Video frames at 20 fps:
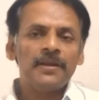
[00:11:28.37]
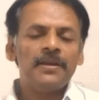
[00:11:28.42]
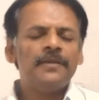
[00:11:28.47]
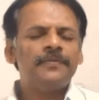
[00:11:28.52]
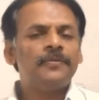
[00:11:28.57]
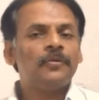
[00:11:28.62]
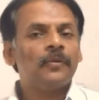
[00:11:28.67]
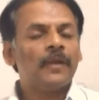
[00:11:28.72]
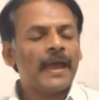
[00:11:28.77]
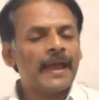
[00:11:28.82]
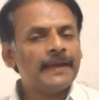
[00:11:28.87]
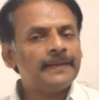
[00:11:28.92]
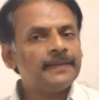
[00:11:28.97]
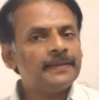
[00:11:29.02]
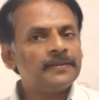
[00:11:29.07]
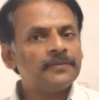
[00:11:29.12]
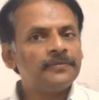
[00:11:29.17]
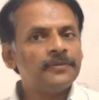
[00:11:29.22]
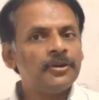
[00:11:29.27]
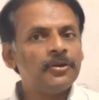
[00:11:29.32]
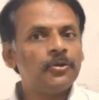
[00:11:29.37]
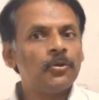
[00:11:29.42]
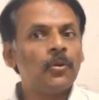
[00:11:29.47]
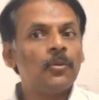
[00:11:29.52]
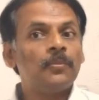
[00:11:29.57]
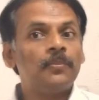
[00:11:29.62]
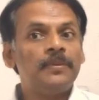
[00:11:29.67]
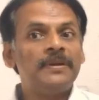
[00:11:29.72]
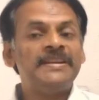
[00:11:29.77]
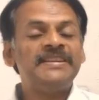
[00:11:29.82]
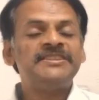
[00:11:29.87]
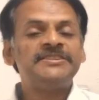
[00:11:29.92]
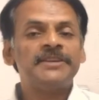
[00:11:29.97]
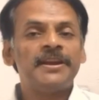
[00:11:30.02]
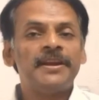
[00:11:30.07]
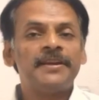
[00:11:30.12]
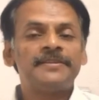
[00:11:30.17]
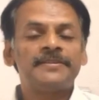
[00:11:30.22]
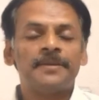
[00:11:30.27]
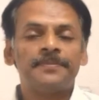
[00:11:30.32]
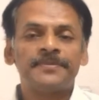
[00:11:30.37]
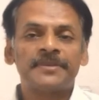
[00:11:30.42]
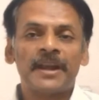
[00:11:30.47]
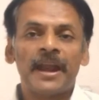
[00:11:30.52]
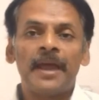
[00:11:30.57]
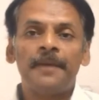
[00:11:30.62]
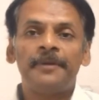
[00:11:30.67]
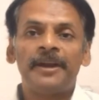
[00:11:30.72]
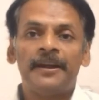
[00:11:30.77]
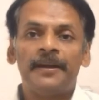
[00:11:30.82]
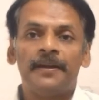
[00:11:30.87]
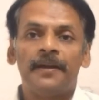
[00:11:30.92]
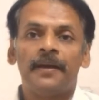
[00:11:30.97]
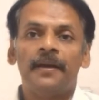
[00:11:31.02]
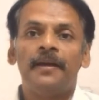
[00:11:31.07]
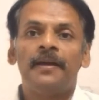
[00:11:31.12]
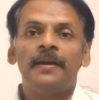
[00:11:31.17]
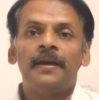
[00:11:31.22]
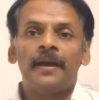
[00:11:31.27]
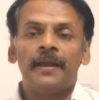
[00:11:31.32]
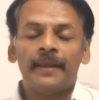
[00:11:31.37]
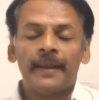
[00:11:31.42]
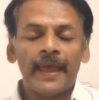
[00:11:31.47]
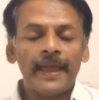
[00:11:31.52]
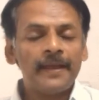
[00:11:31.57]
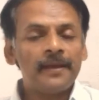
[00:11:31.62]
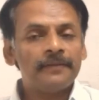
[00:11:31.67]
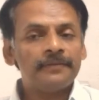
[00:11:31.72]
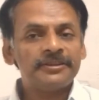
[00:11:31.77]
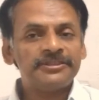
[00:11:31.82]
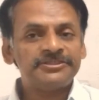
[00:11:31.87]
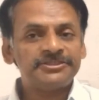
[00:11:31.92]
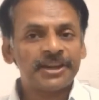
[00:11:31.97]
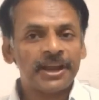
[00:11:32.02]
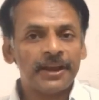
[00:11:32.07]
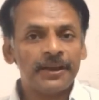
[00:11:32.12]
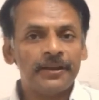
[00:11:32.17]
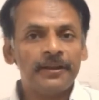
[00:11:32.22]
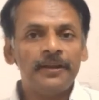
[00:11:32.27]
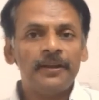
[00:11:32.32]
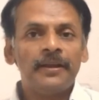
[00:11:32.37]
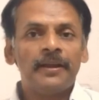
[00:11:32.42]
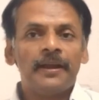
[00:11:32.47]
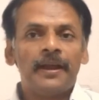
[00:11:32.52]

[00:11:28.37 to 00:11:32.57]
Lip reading: If you like this video, please share, subscribe, and like our channel,